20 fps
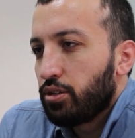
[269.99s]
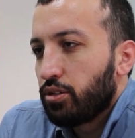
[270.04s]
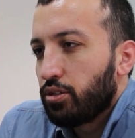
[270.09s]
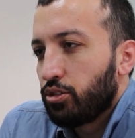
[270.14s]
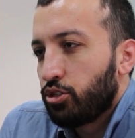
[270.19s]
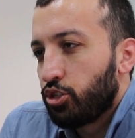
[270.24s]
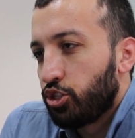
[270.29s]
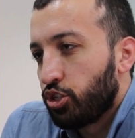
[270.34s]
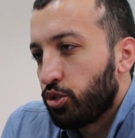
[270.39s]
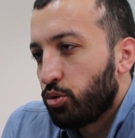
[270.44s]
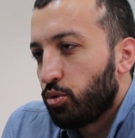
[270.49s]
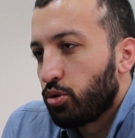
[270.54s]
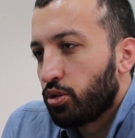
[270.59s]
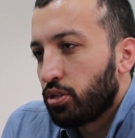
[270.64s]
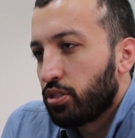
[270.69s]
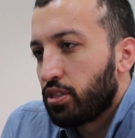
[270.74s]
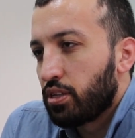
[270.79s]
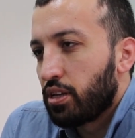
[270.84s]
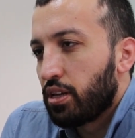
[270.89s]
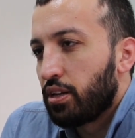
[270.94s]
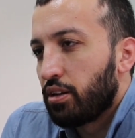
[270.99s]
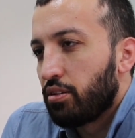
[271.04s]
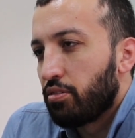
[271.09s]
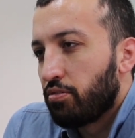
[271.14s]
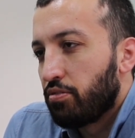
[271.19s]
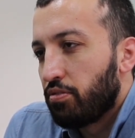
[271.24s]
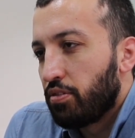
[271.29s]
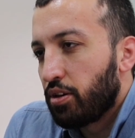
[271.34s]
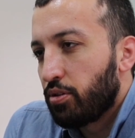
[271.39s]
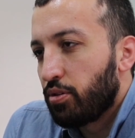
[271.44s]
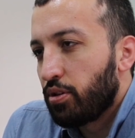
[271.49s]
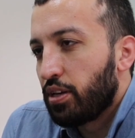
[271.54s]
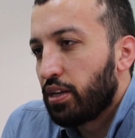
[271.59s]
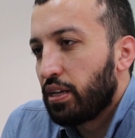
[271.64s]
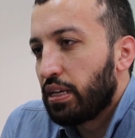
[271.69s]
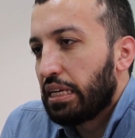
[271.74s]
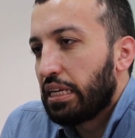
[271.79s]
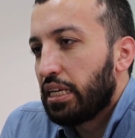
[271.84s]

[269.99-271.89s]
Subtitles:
short and a very